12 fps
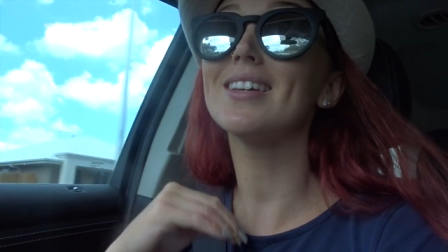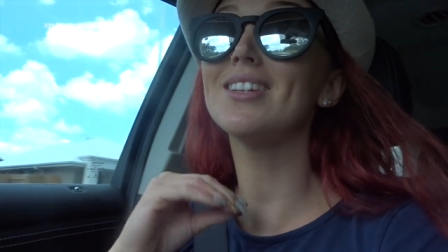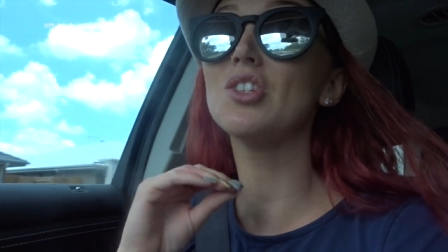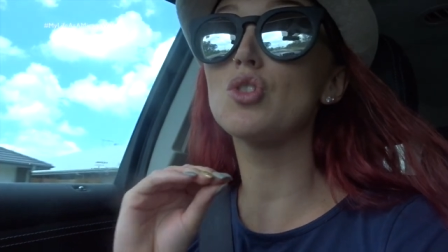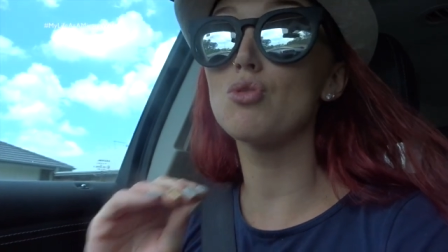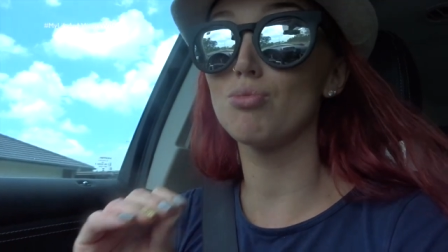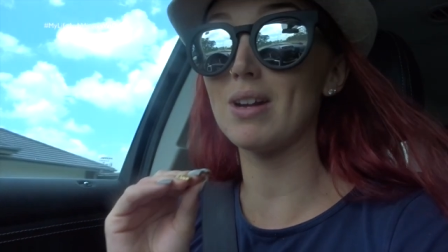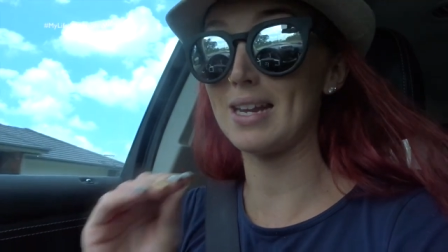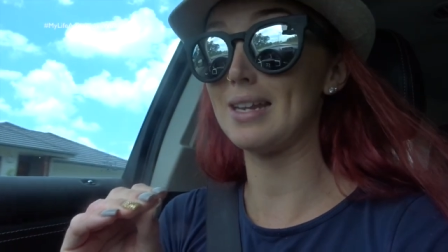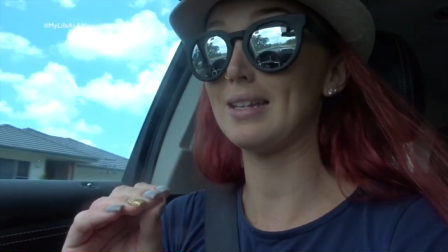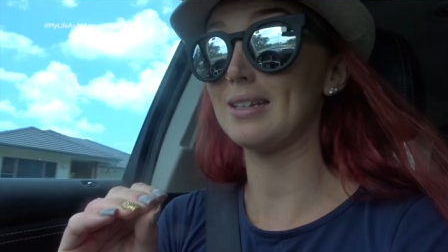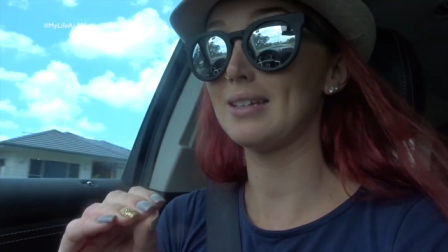is
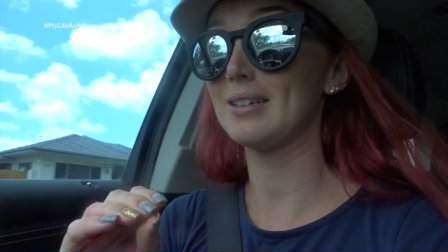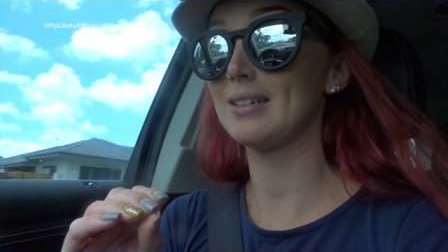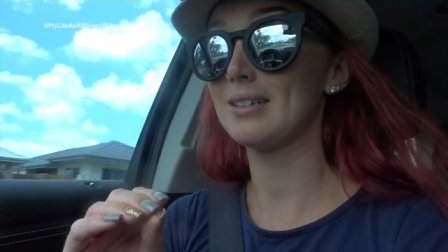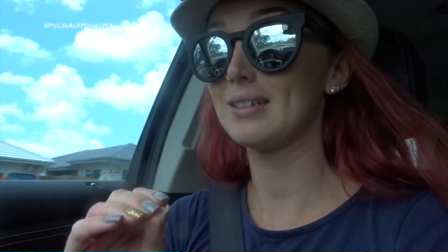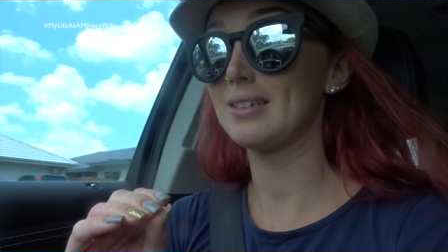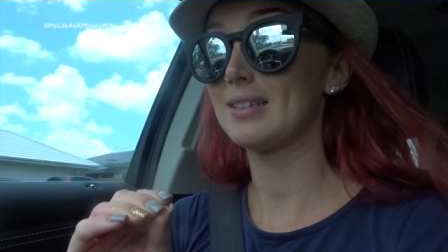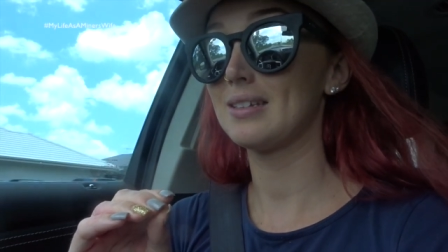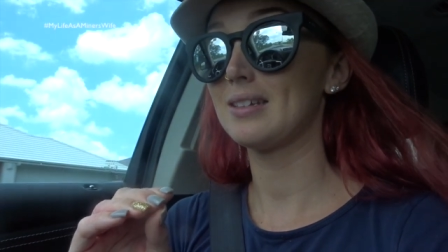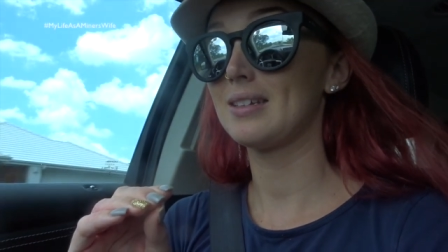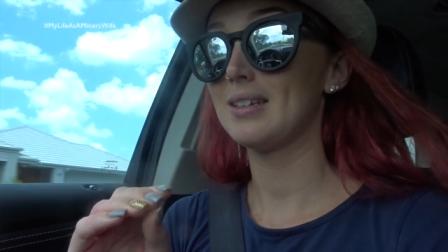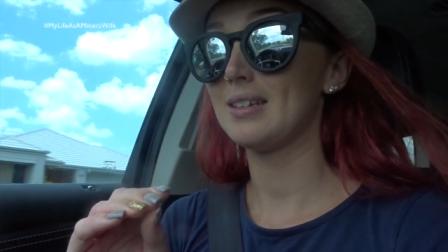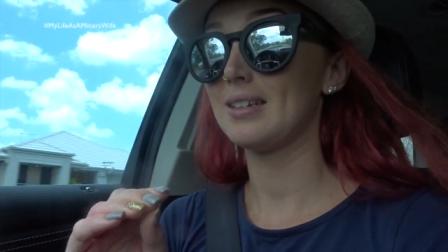green,
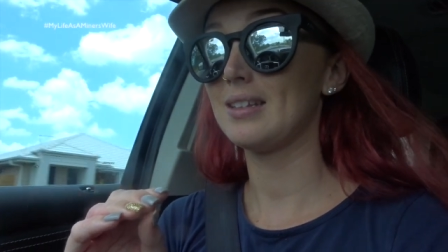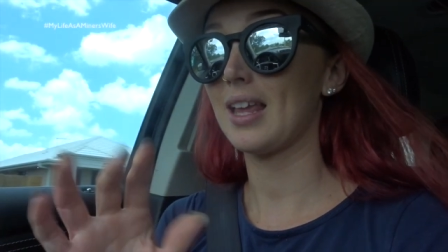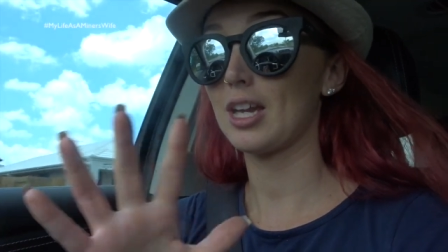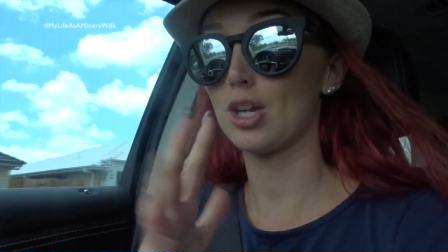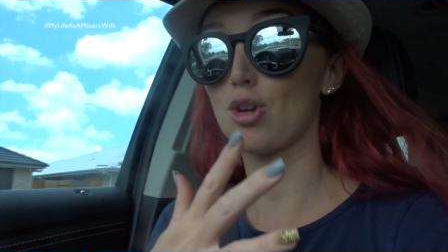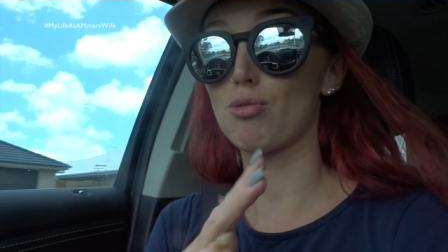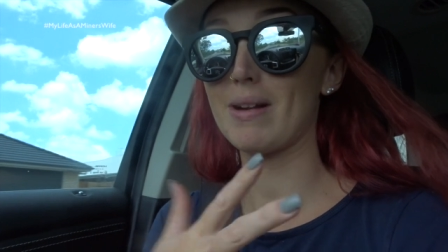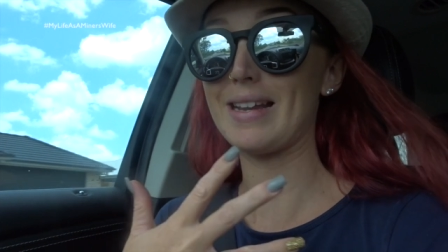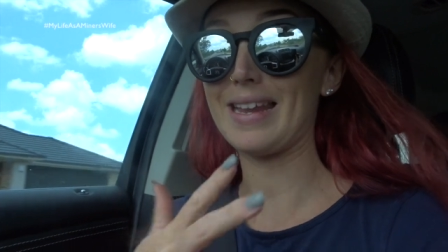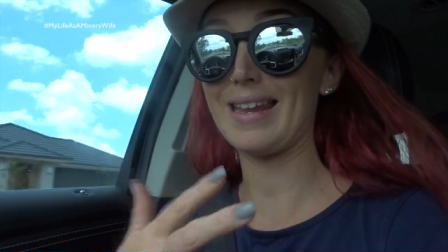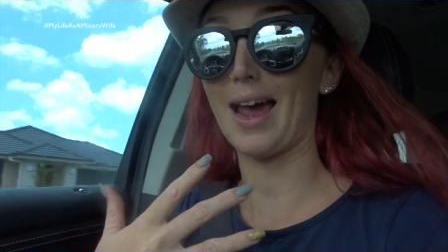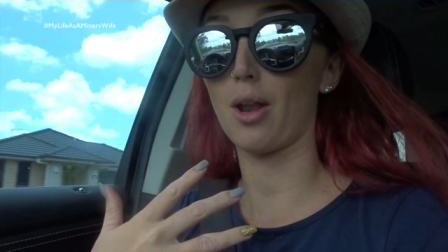like
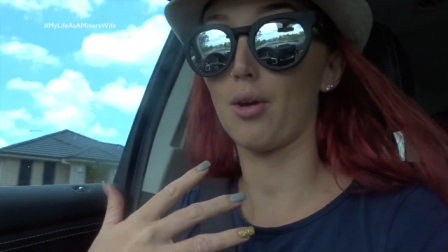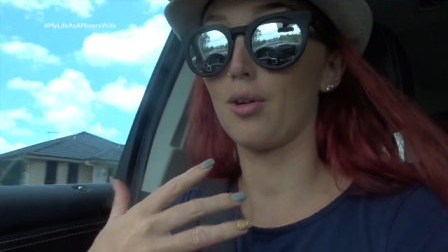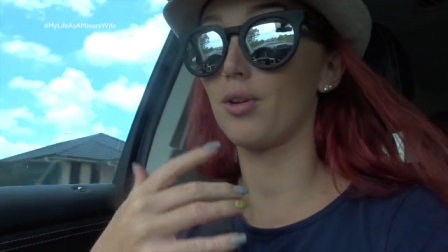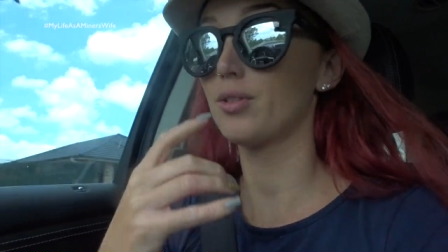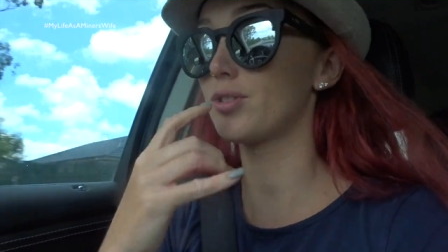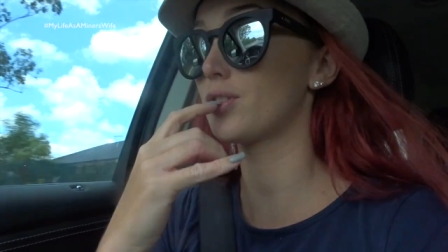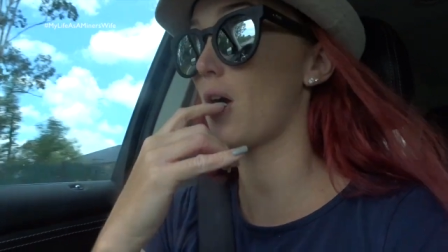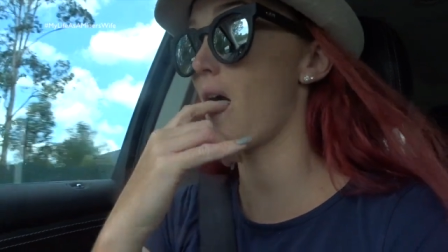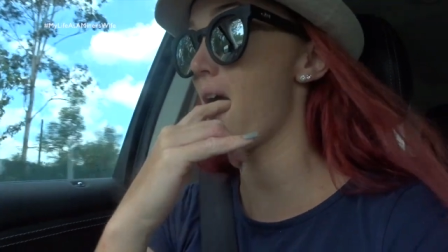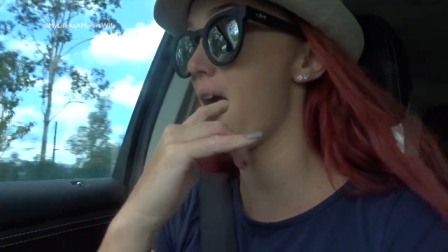greeny yellow. So